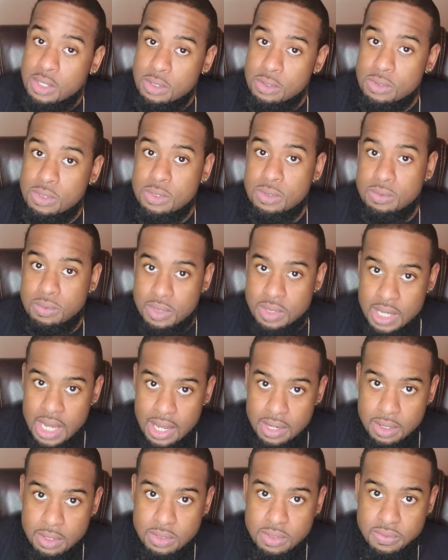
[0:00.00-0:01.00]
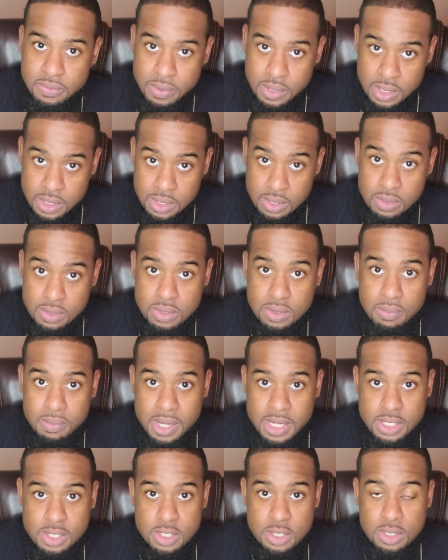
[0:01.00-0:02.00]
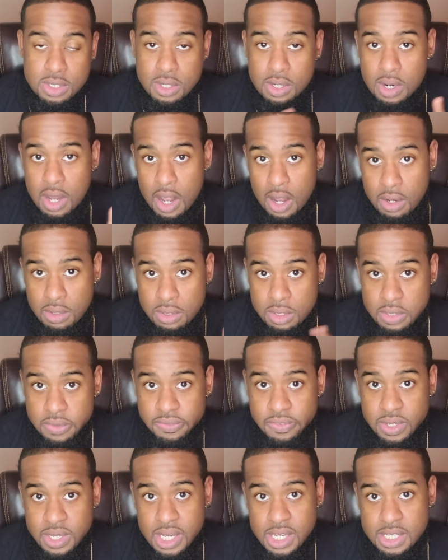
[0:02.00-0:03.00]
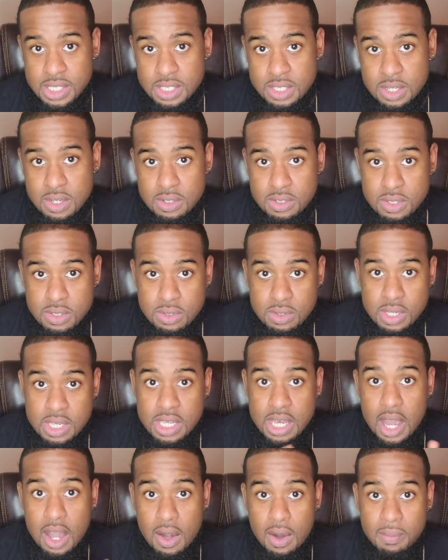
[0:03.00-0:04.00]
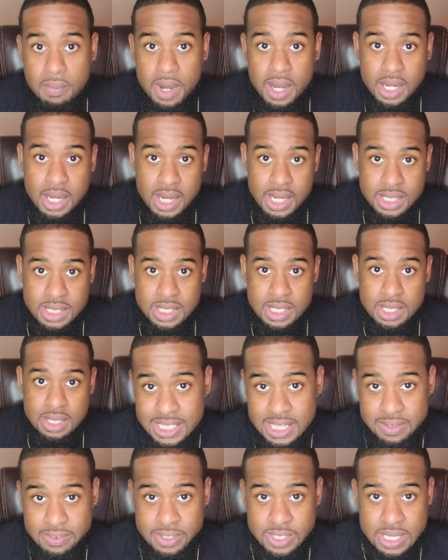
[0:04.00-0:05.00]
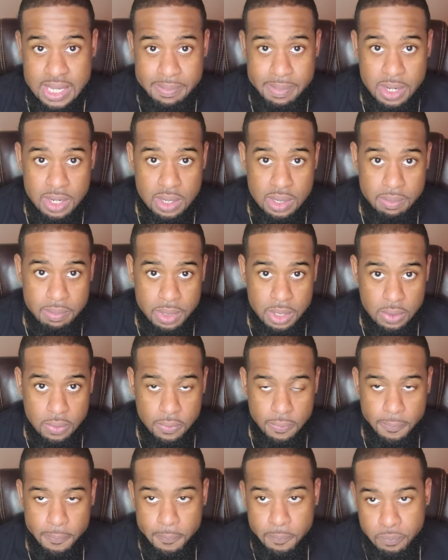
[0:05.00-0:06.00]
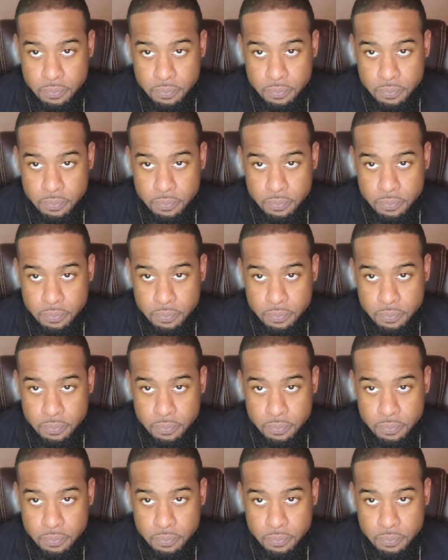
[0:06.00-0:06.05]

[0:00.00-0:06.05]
YouTube will not notify you. So make sure you turn all notifications on so you get all my content every time I upload.